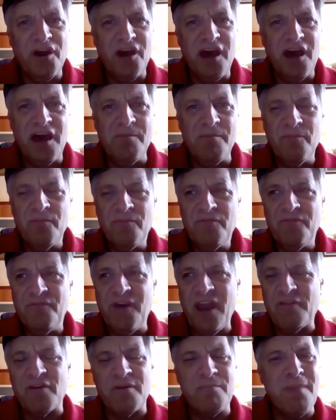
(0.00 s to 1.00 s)
uh,
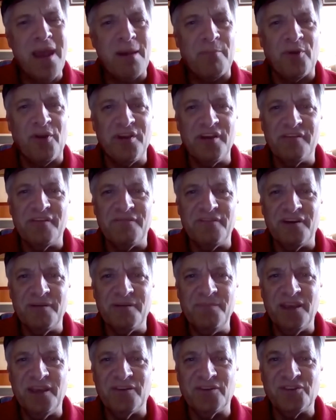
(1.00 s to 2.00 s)
favorite memory of
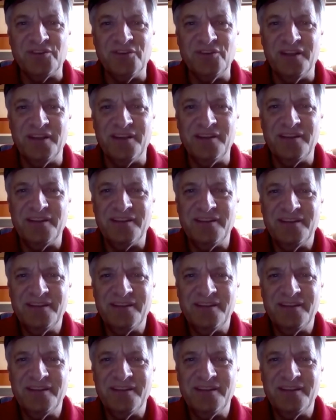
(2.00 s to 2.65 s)
uh, being a student,